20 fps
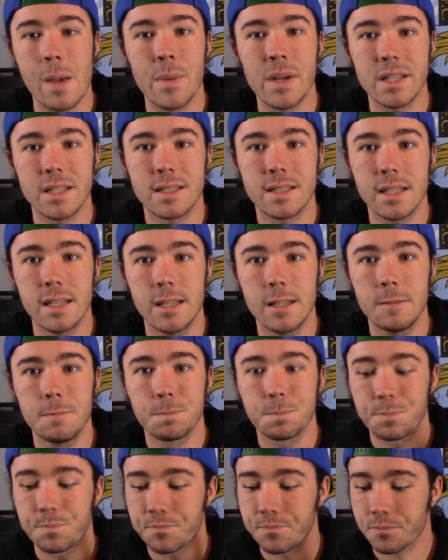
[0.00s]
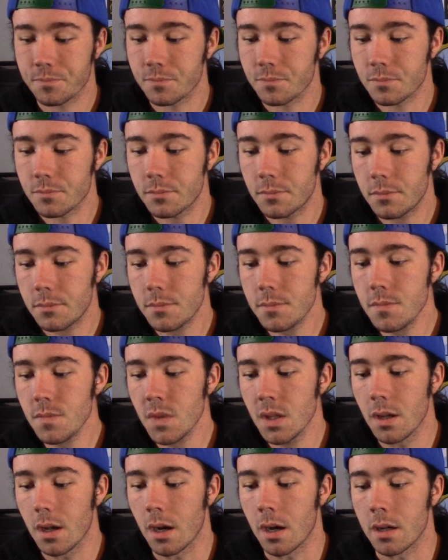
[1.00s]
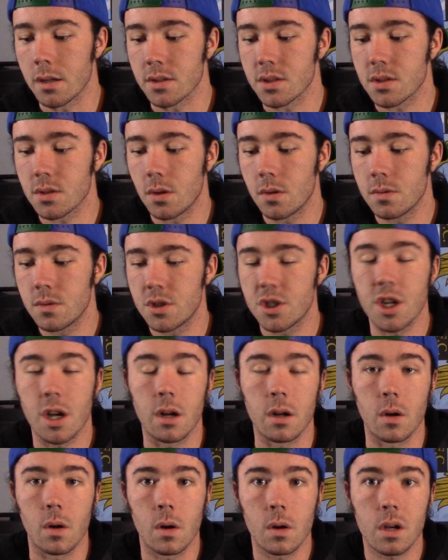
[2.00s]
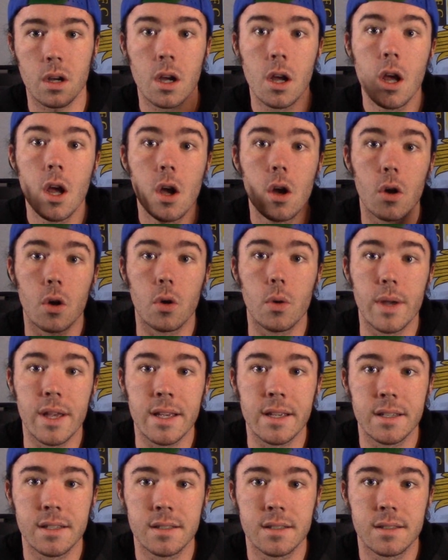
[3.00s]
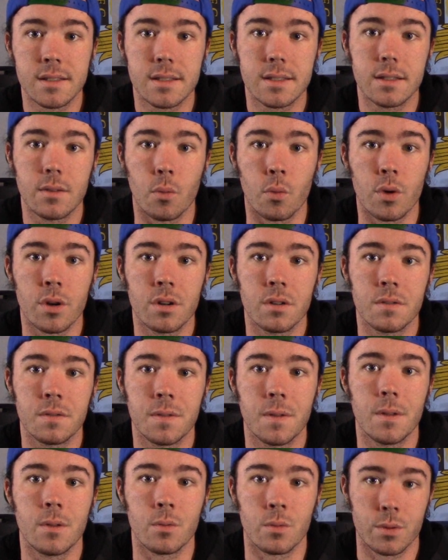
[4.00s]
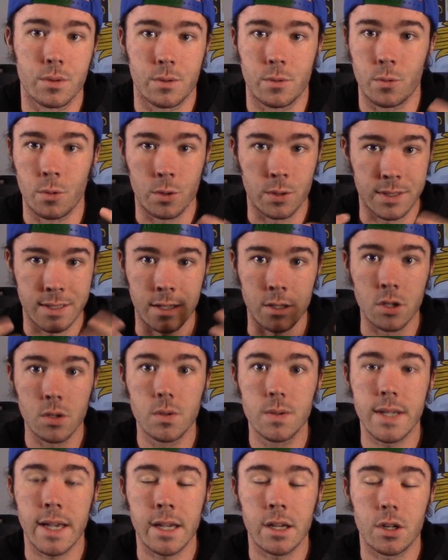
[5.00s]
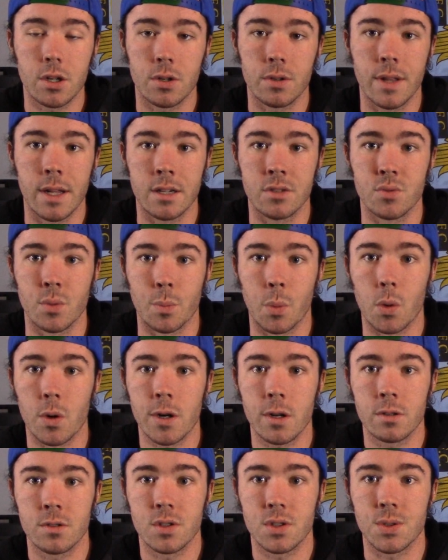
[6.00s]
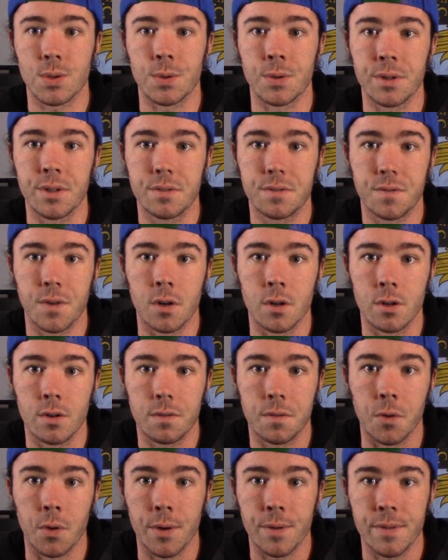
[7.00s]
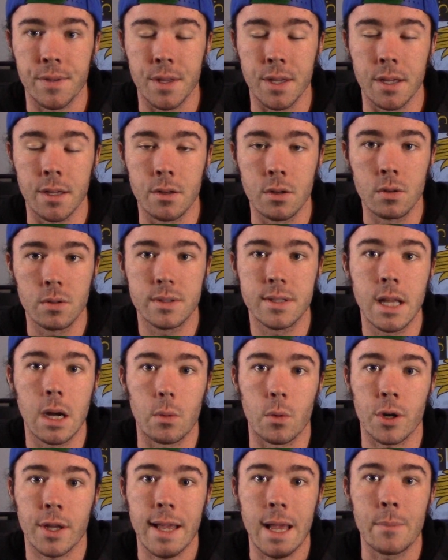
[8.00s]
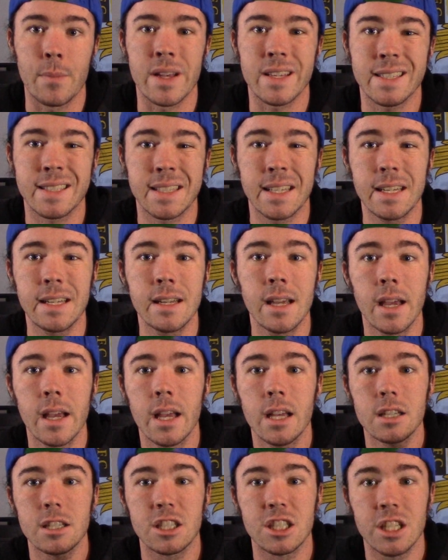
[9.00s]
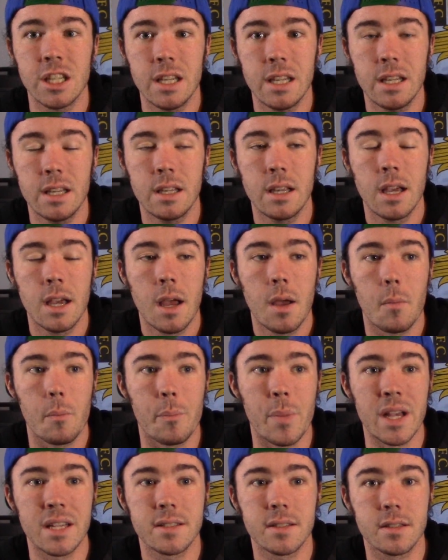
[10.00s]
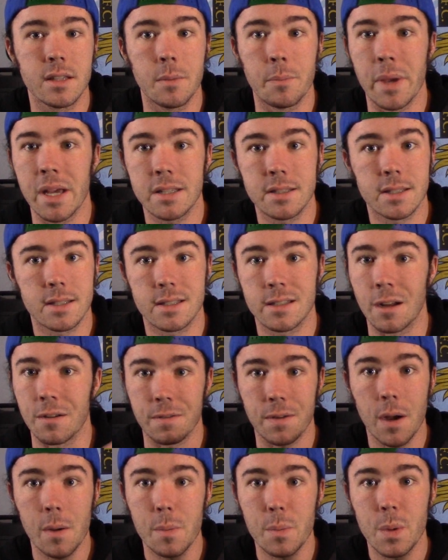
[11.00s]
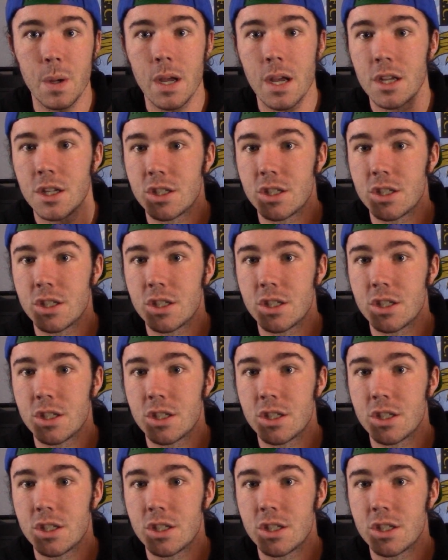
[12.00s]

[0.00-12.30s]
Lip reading: MSC, Son Chang-ok, who is the news anchor that is reporting on the story for the news network MSC. She basically makes stuff up.